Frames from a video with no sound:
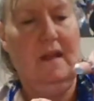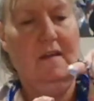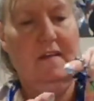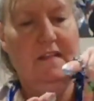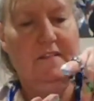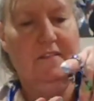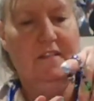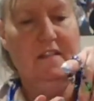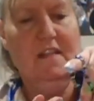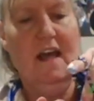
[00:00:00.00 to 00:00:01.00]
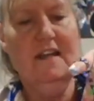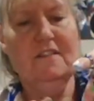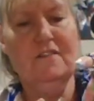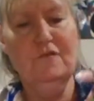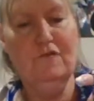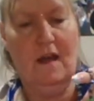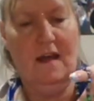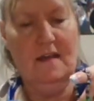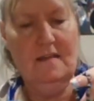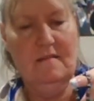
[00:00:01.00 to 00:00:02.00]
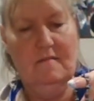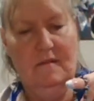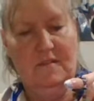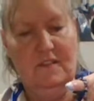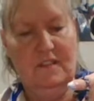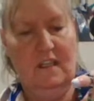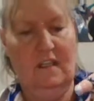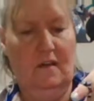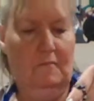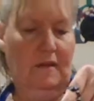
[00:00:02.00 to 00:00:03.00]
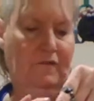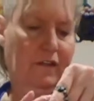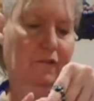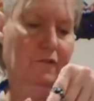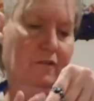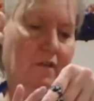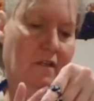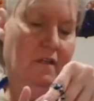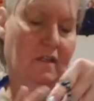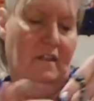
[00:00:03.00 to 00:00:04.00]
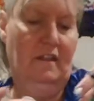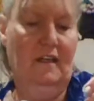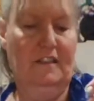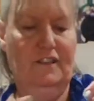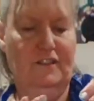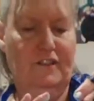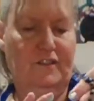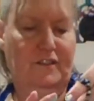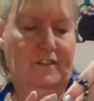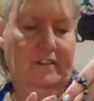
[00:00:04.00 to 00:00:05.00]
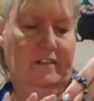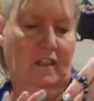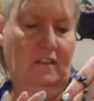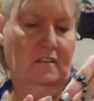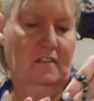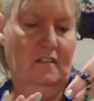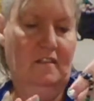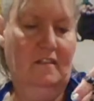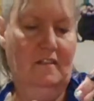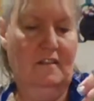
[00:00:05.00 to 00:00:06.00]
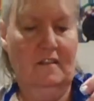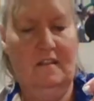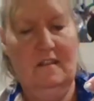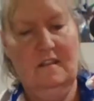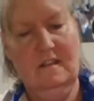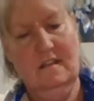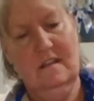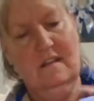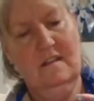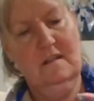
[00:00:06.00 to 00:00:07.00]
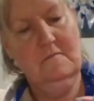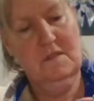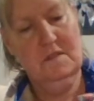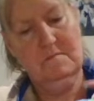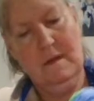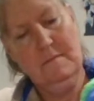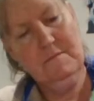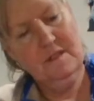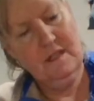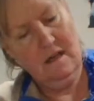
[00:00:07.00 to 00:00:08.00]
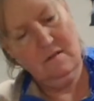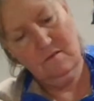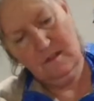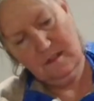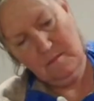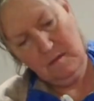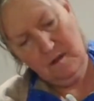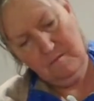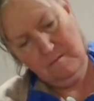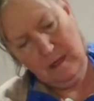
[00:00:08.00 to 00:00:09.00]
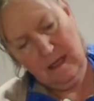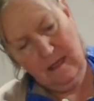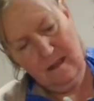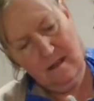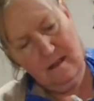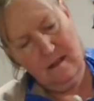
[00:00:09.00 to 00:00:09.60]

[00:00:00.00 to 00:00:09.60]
Alright, so this has to dry. I'm just taking out my finger that I just dunked. I'm just popping down some of my